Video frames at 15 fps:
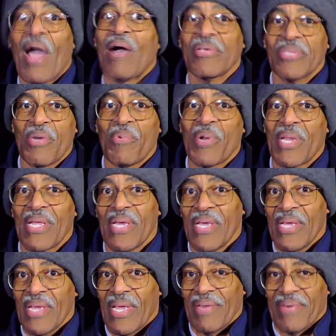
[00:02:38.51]
Also,
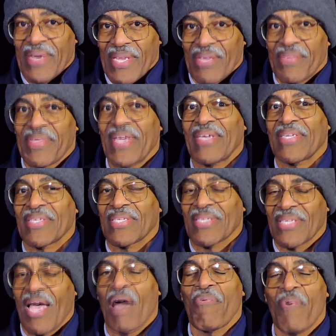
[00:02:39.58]
did you think the
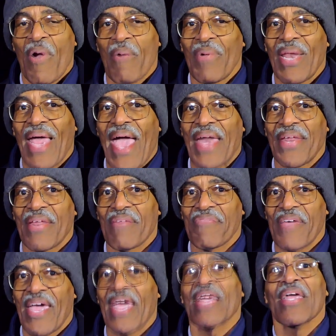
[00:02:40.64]
software really had any
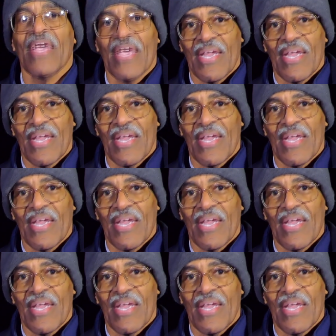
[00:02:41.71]
effect?